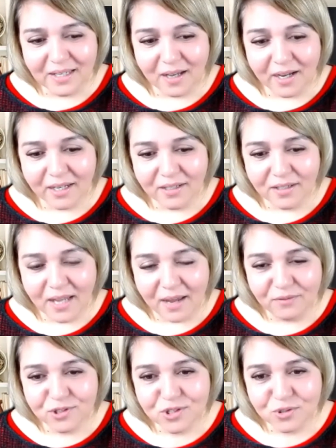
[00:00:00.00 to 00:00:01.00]
I can
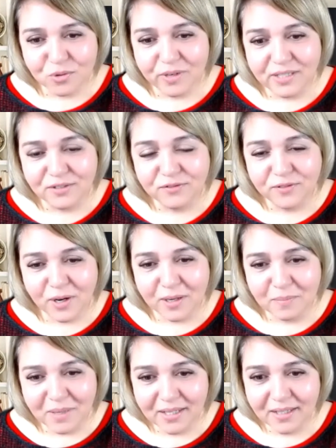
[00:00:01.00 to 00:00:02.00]
have the story
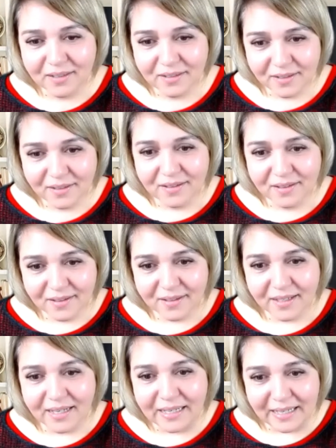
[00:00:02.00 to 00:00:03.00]
define me
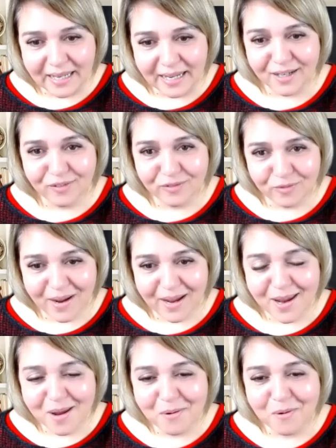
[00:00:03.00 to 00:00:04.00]
in a negative
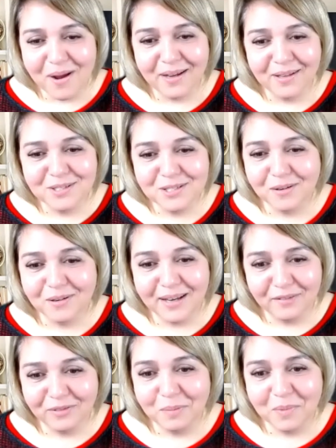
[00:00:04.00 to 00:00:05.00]
way, or I can start
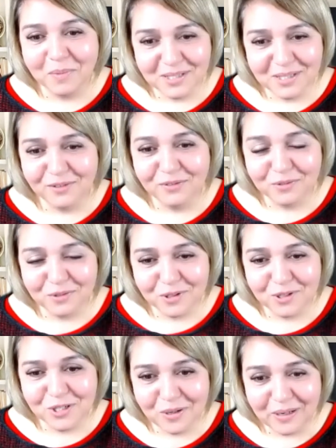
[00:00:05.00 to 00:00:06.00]
loving myself through the
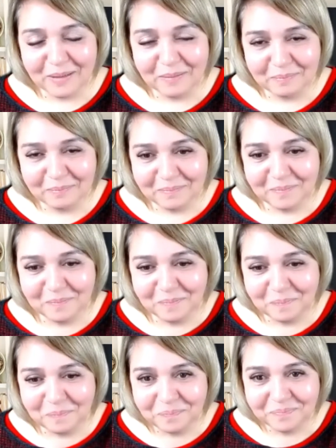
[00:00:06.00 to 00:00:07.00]
journey.
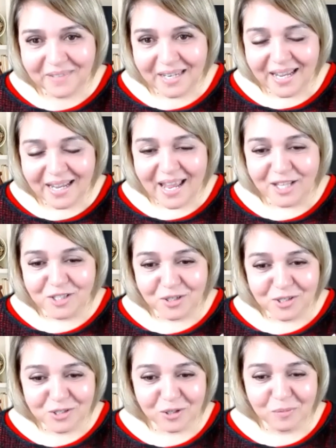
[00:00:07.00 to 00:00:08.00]
And so
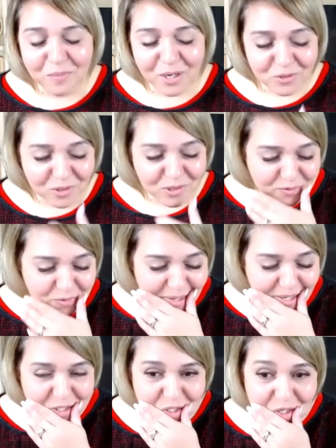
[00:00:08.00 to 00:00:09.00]
I started my
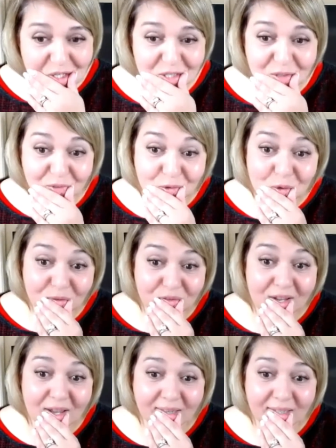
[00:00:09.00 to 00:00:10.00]
transformation journey. So for all of
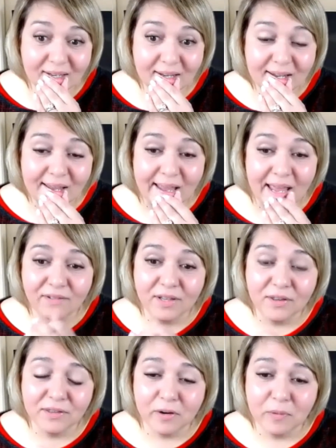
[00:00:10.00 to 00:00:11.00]
you out there, having
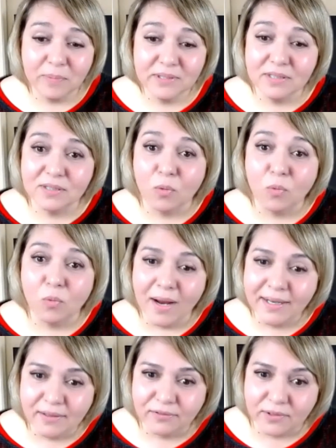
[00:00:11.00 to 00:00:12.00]
a therapist is a
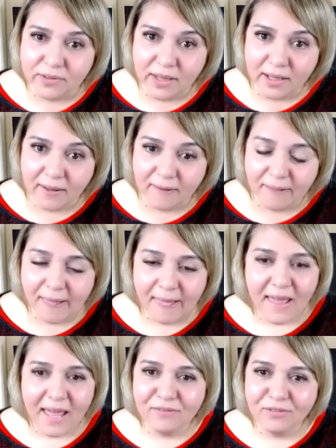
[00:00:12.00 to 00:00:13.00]
wonderful thing.
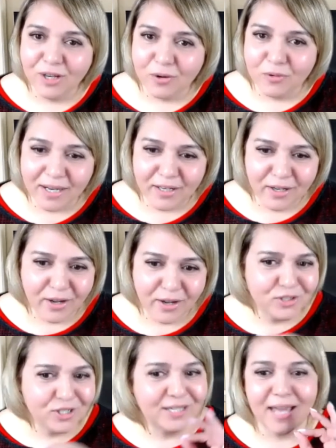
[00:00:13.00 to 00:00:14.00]
Having a great
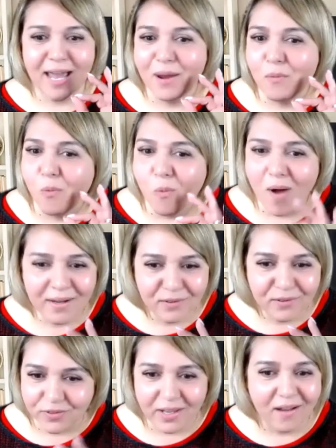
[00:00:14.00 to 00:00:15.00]
coach is a
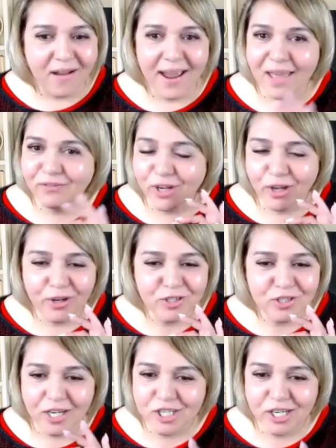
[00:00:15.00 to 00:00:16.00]
wonderful thing. I have a coach.
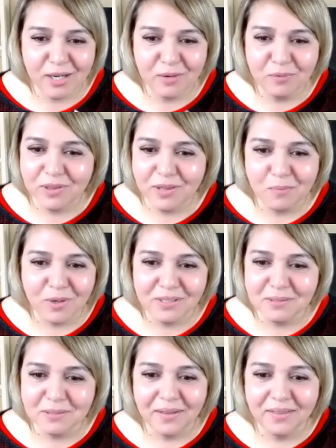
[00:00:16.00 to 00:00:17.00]
I check in with him
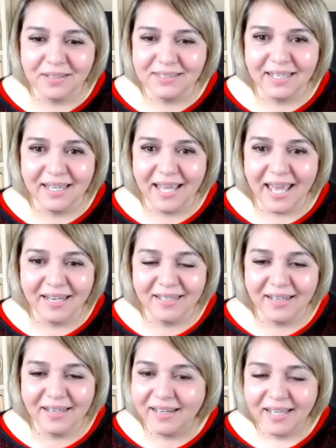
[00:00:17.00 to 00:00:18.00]
once a month. He's in
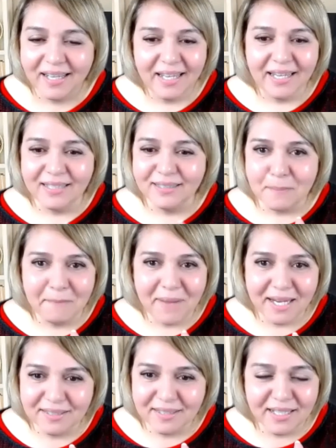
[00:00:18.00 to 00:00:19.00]
Canada. He's
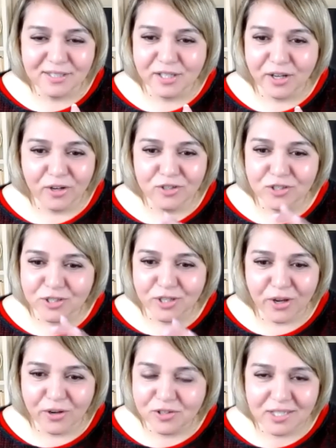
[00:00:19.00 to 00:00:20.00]
amazing. He's a coach's
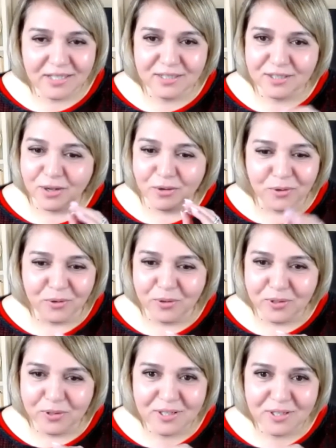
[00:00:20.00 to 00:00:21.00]
coach. He's so
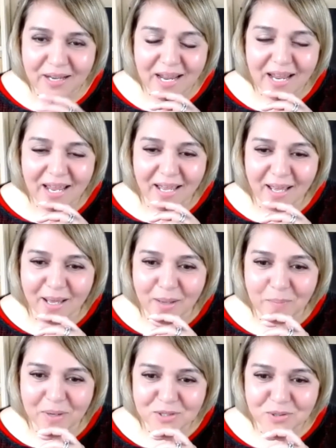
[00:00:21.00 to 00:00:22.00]
good.
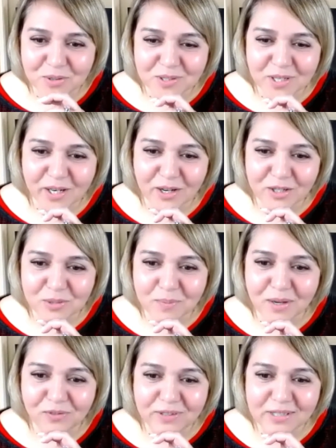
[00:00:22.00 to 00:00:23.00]
As soon as I go into
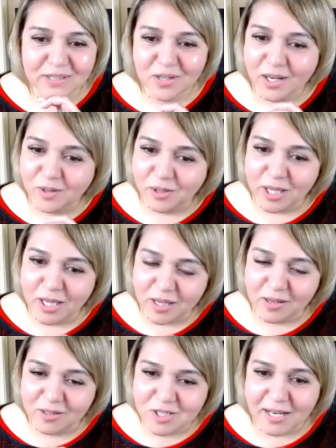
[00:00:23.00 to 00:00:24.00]
my fierce cycle,
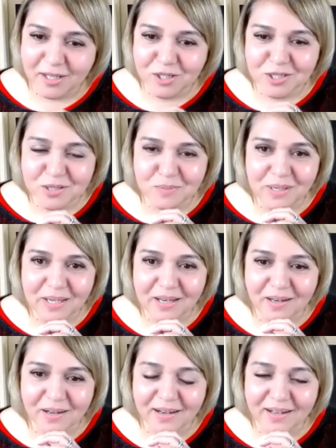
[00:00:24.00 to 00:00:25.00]
he challenges me
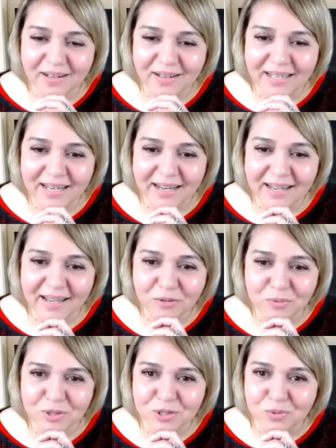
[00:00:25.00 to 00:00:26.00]
and I get
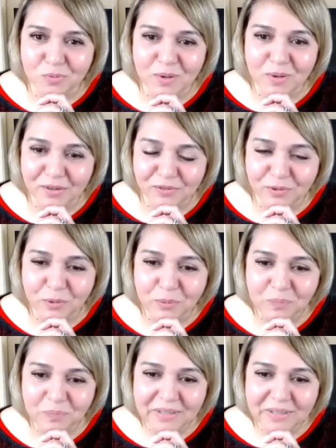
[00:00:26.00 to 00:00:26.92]
out, which is wonderful.